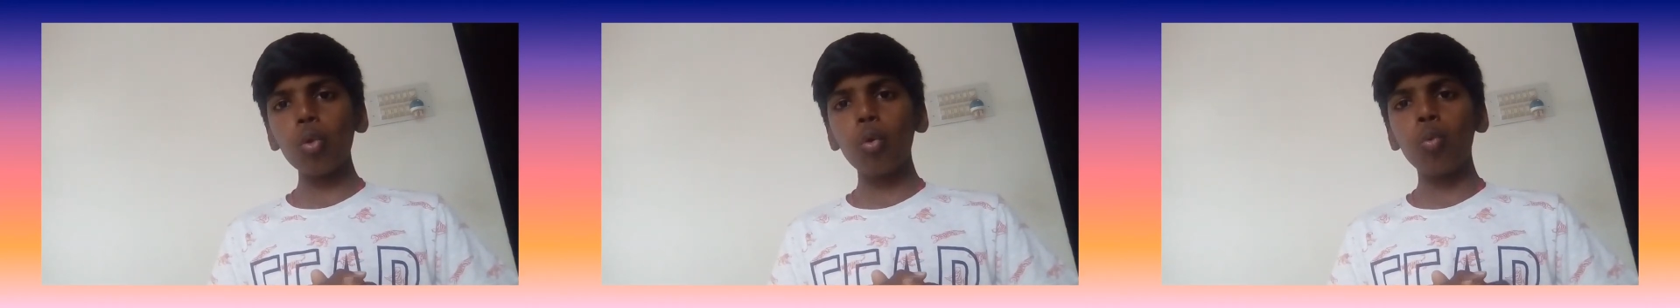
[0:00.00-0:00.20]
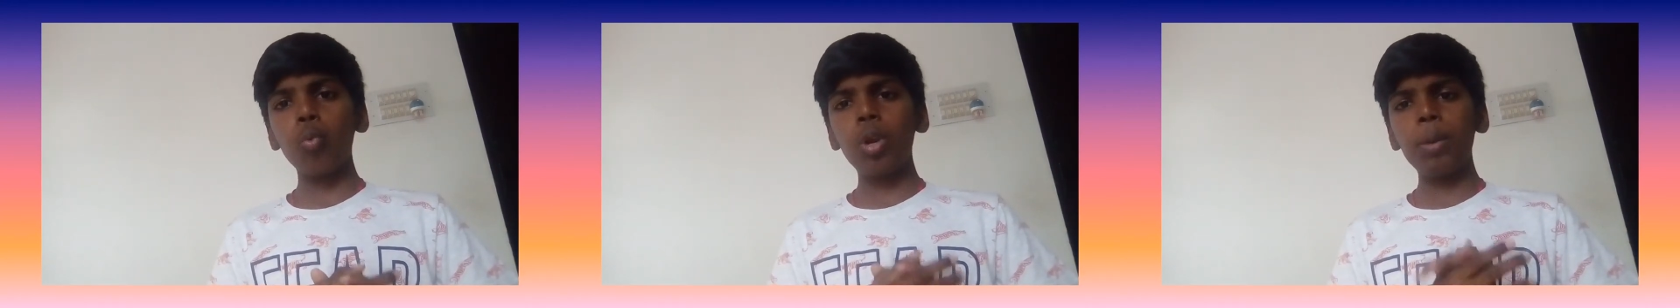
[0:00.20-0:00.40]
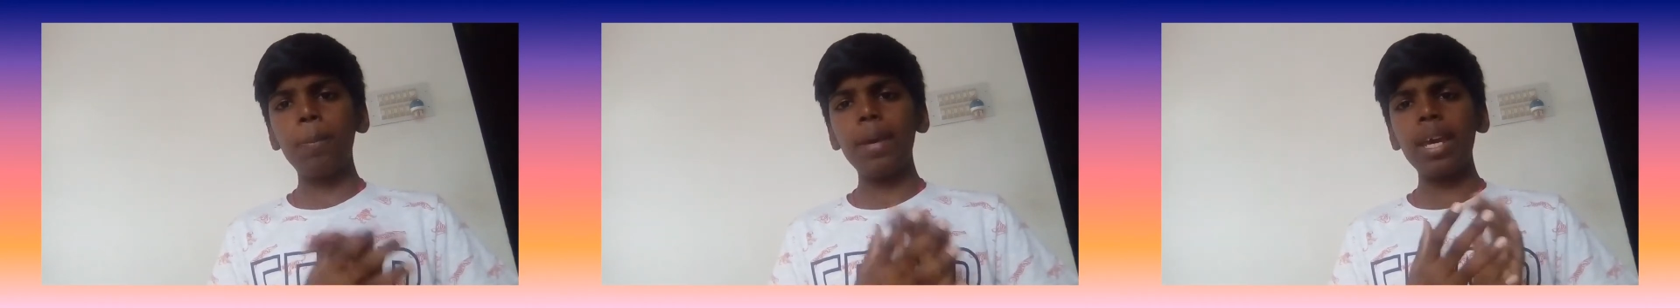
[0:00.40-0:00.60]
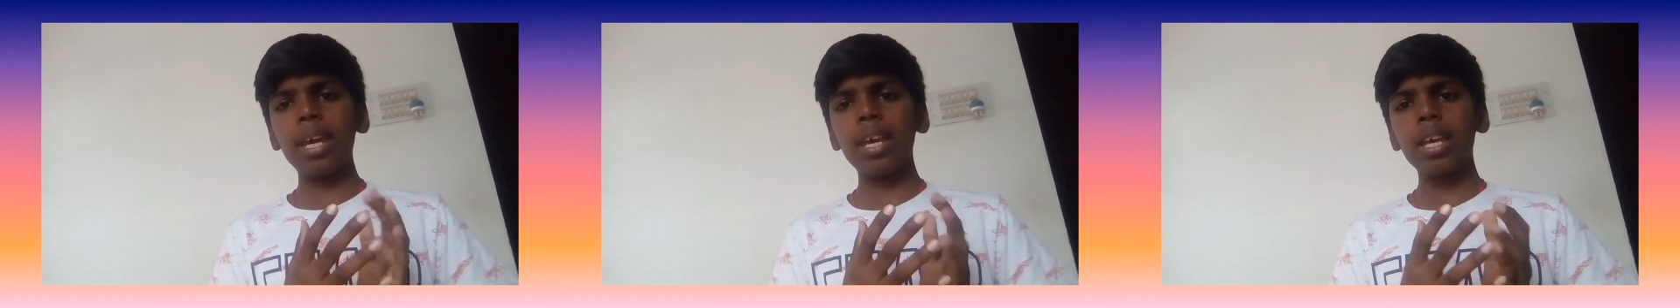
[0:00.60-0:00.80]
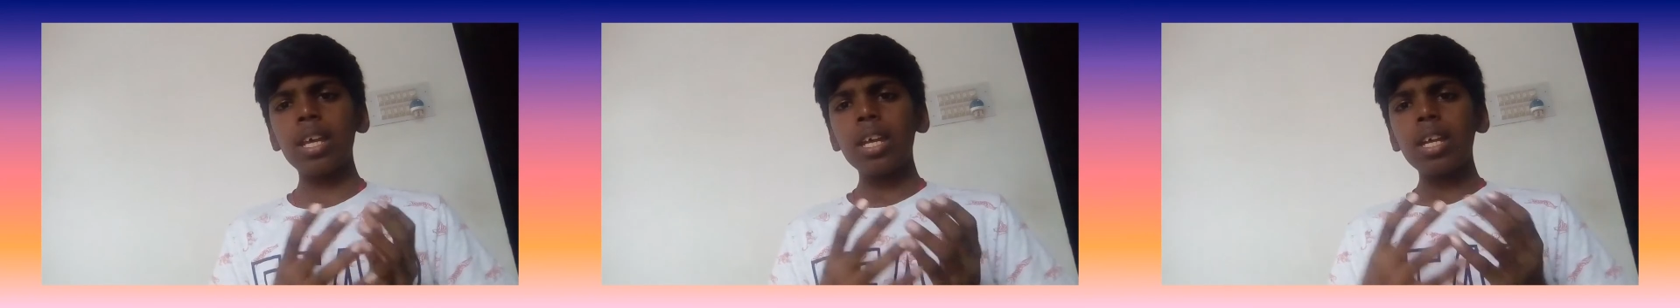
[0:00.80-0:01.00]
will be
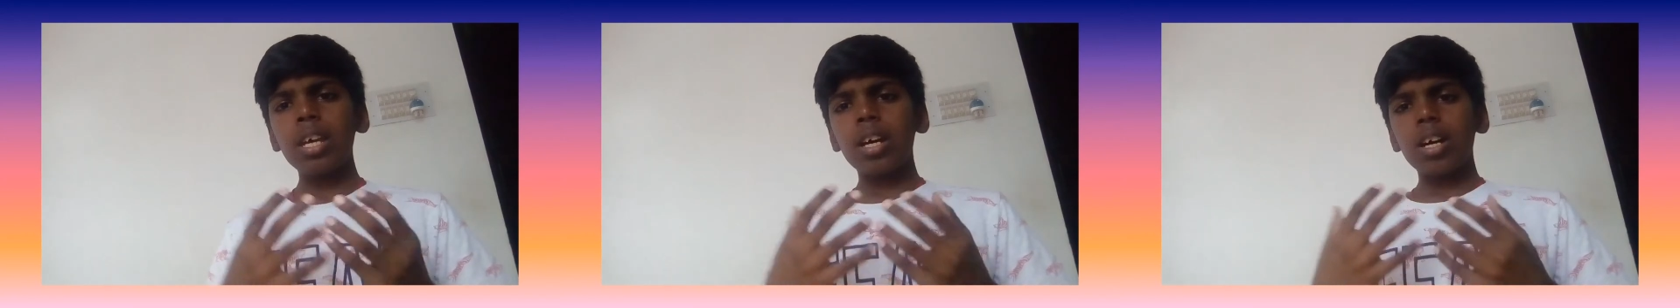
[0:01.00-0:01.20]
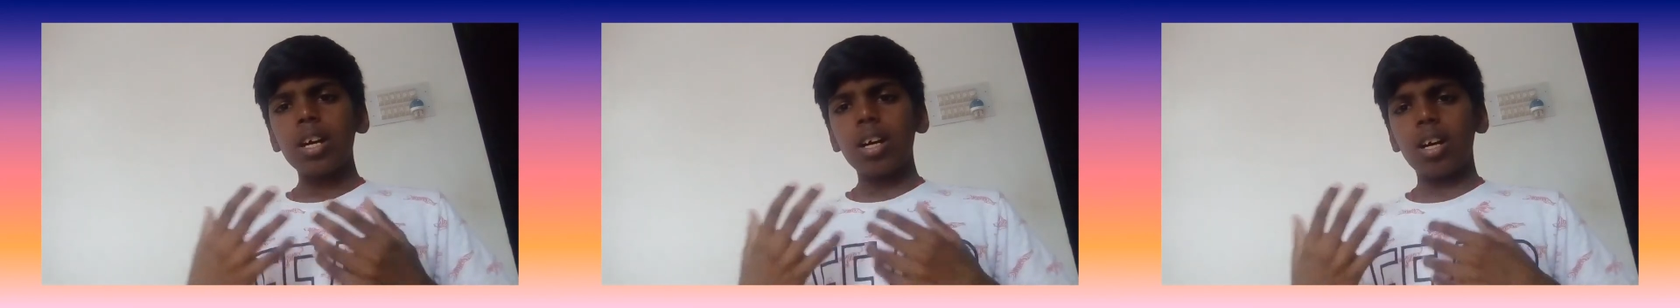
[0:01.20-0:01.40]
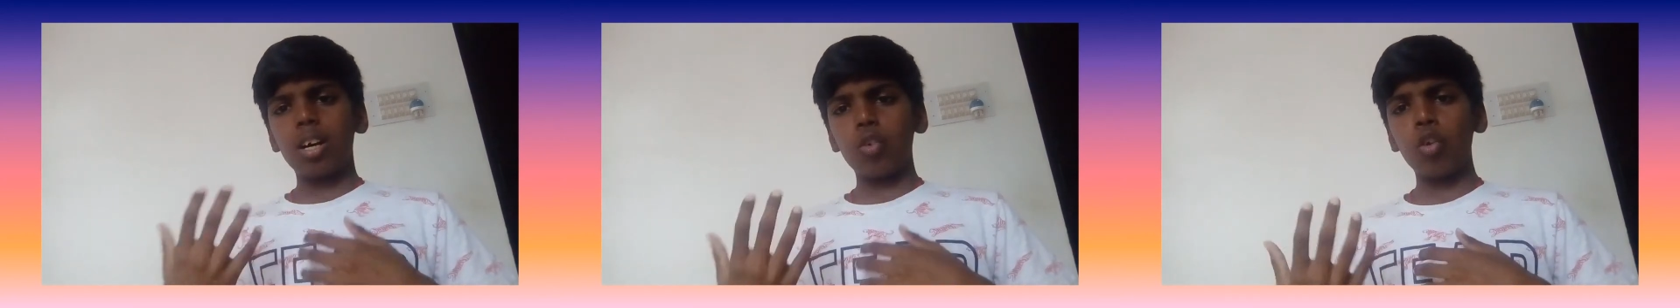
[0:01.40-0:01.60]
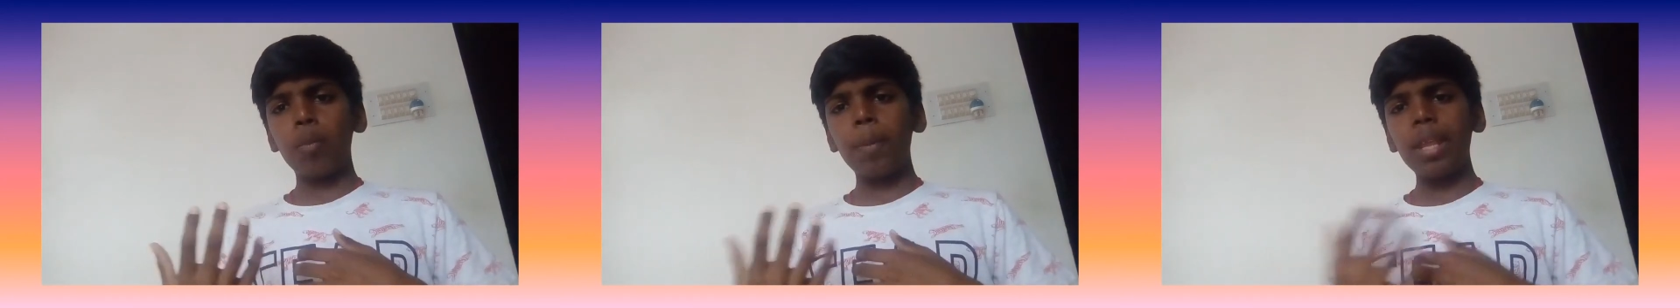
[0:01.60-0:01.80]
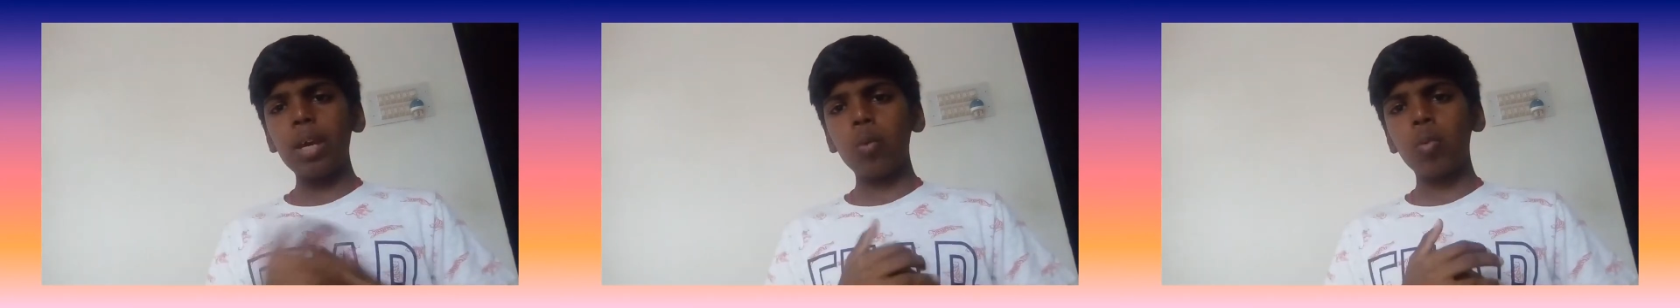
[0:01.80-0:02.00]

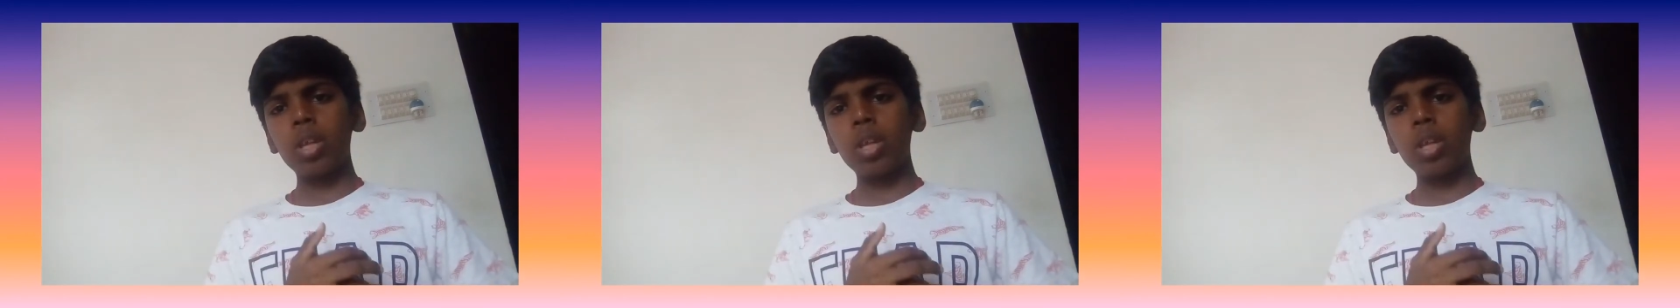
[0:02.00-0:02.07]
opening